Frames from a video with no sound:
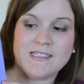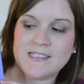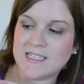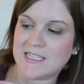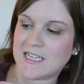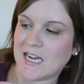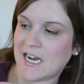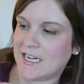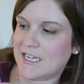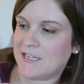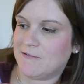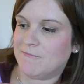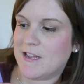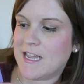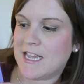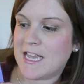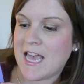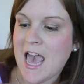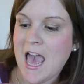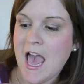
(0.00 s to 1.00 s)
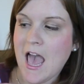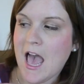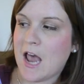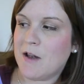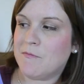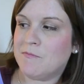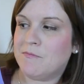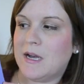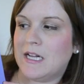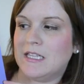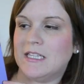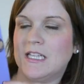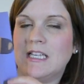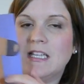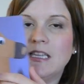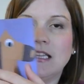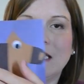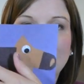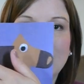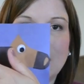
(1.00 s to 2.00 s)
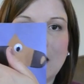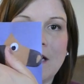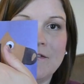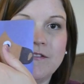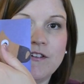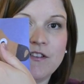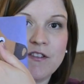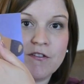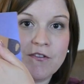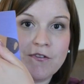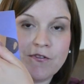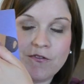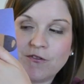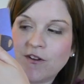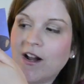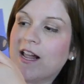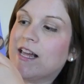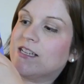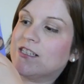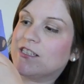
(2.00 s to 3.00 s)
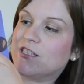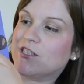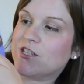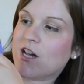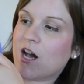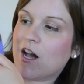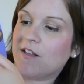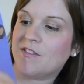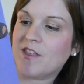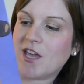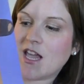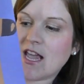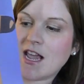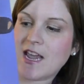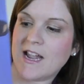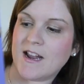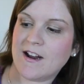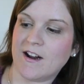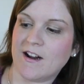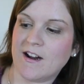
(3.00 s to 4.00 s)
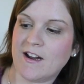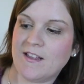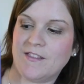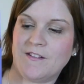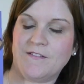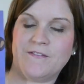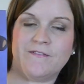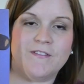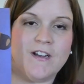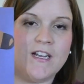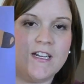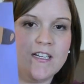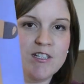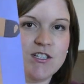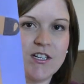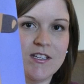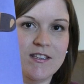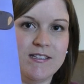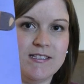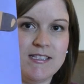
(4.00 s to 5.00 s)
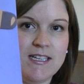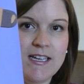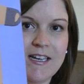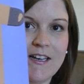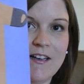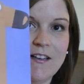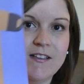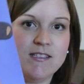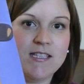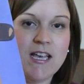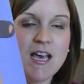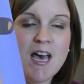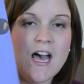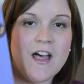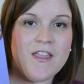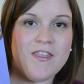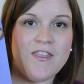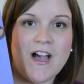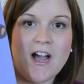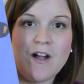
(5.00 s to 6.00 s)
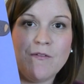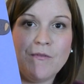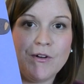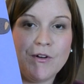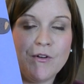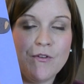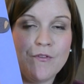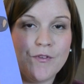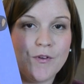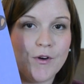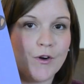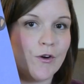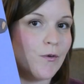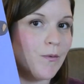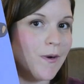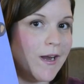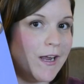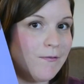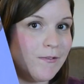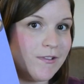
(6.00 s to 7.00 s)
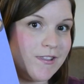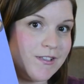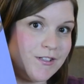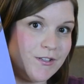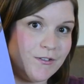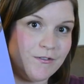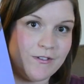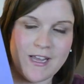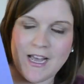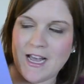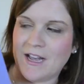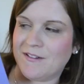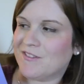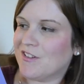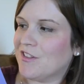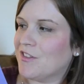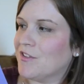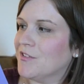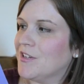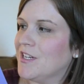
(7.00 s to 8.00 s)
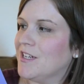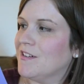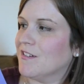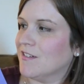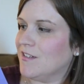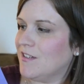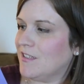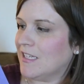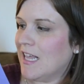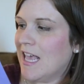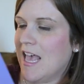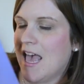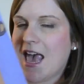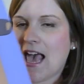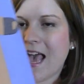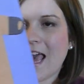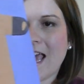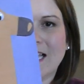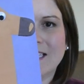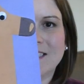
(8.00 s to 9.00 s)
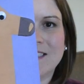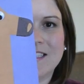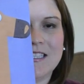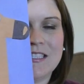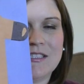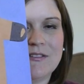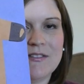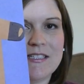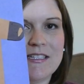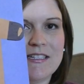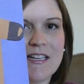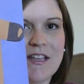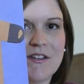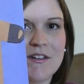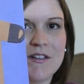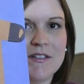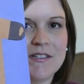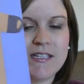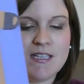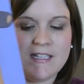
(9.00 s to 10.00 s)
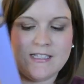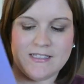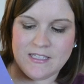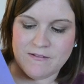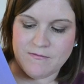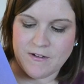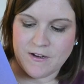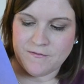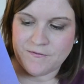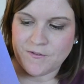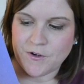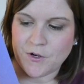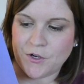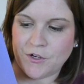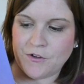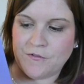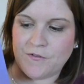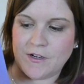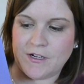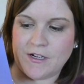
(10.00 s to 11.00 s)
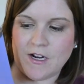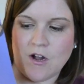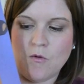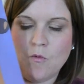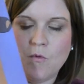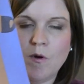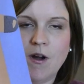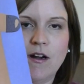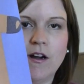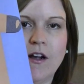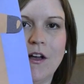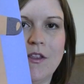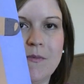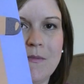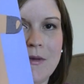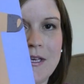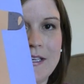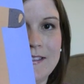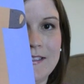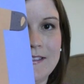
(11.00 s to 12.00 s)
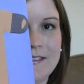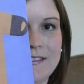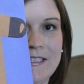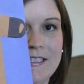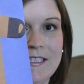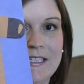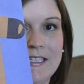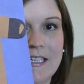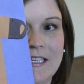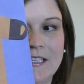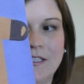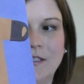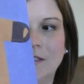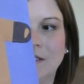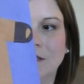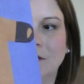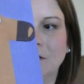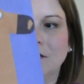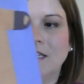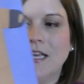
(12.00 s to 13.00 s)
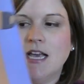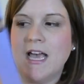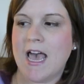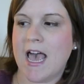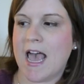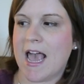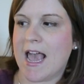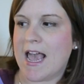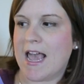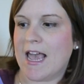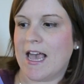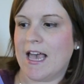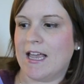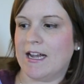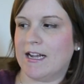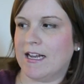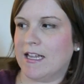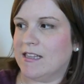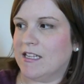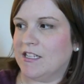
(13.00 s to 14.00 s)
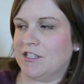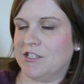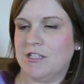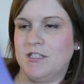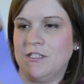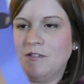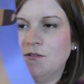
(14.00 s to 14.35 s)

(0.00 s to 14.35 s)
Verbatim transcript: easy cutting week, and Bella loved the fringe on the hair and the fringe on the tails. That went over great with the 2.5 to 3 year old, and so this was another easy one for her to figure out where all the pieces need to get glued, and I think she